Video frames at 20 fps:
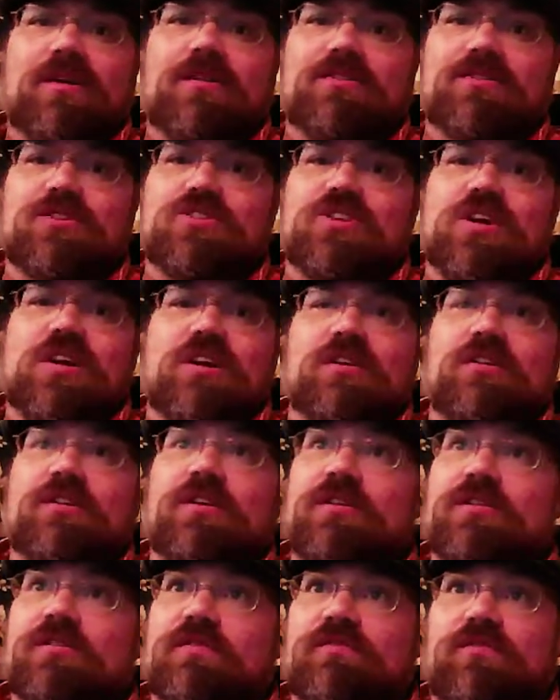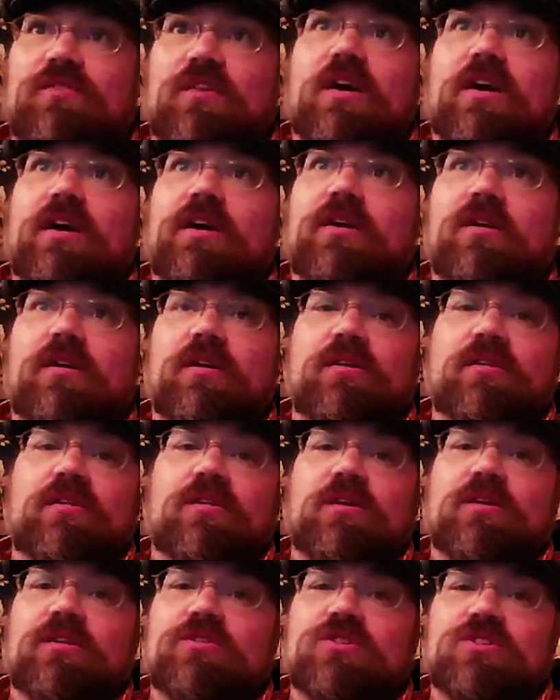and design another flyer
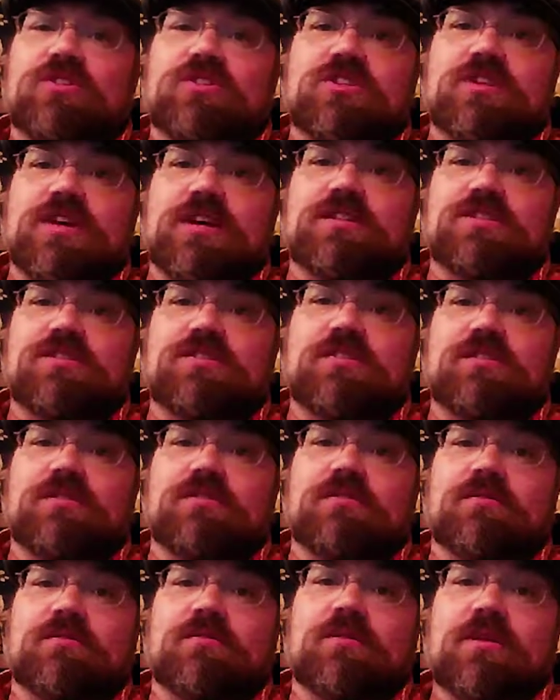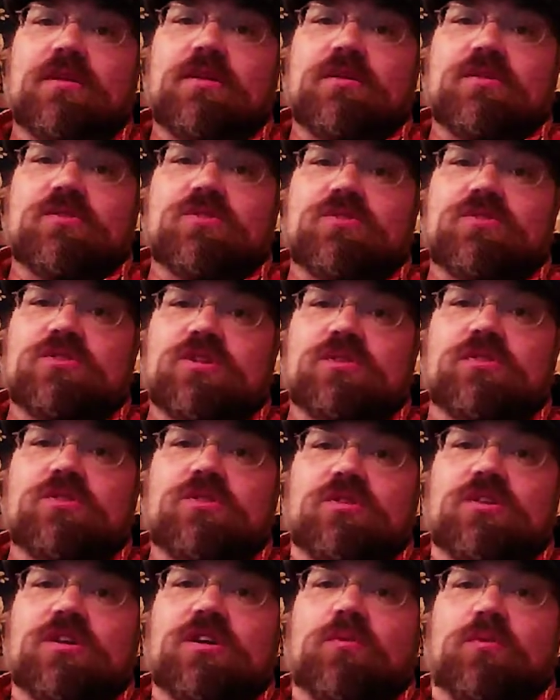and just test it until
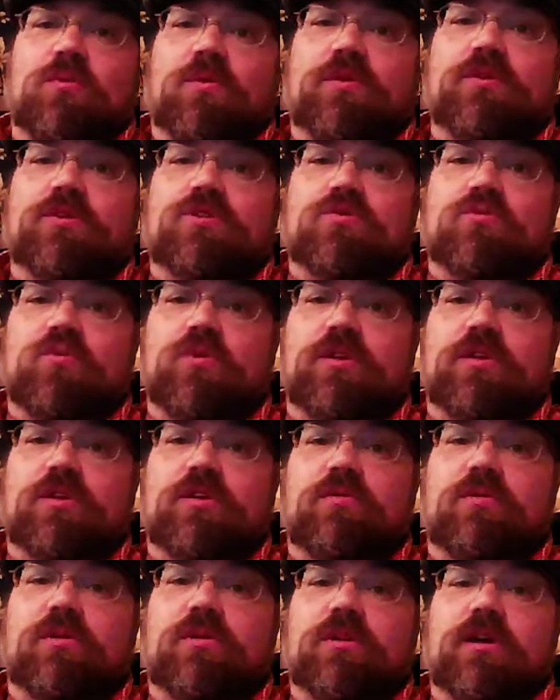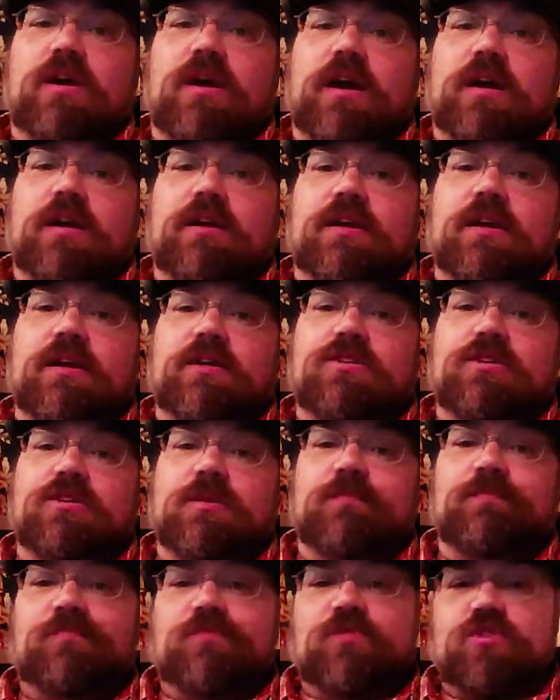you get one that's really, really
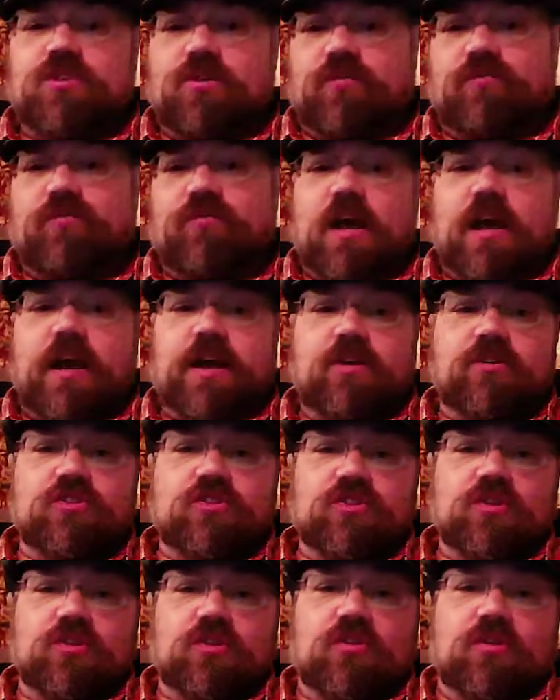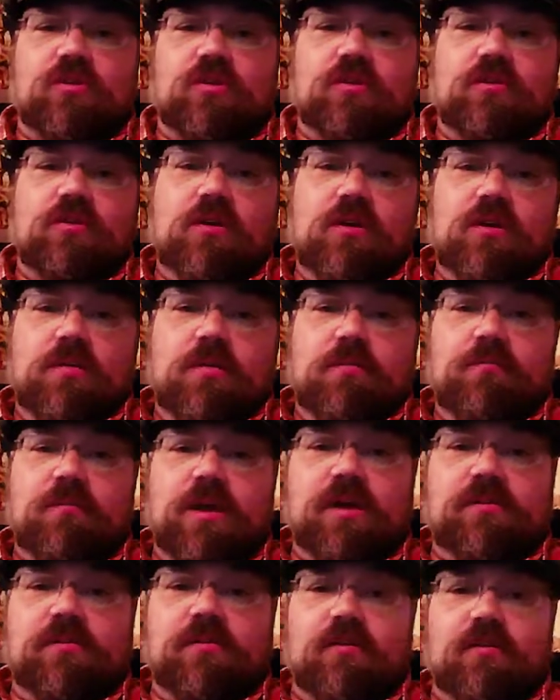eye-catching. So flyers is a good
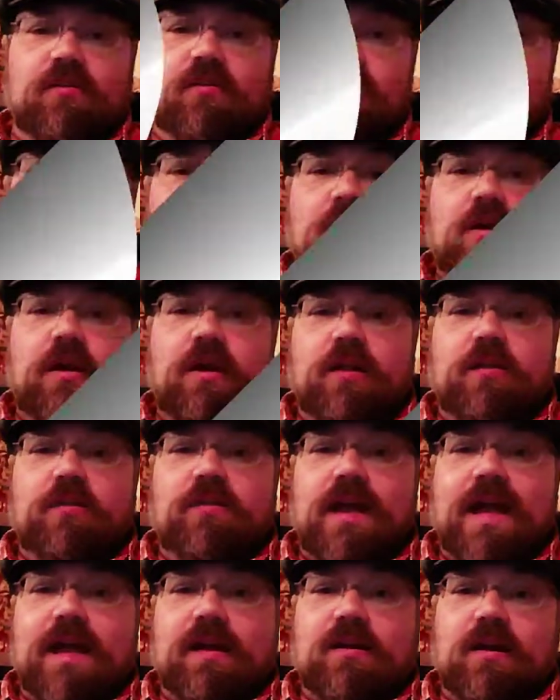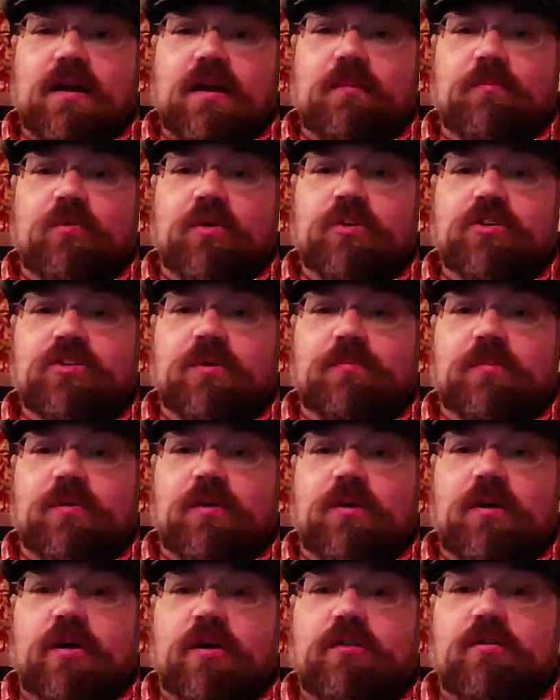method. And that kind of brings up
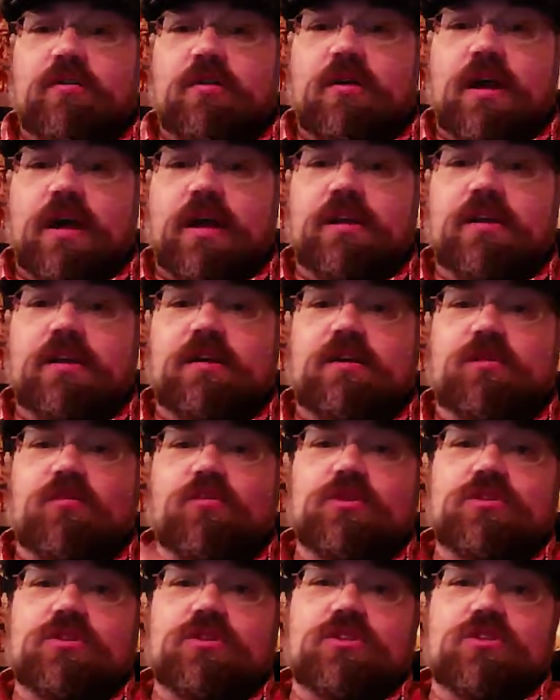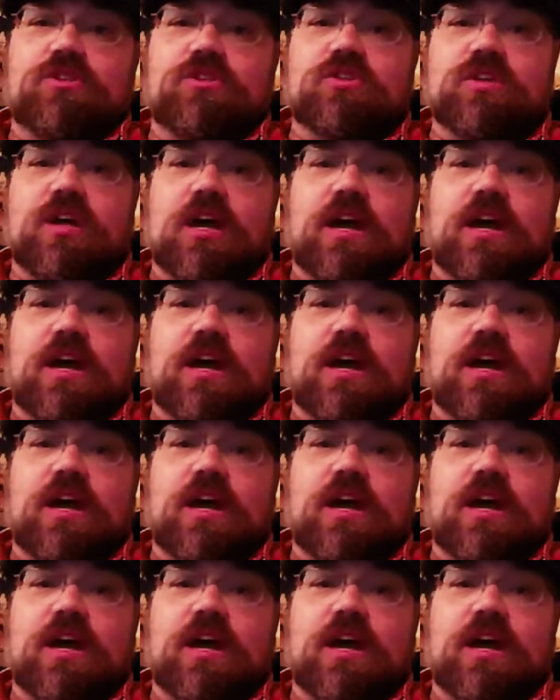another idea, which is this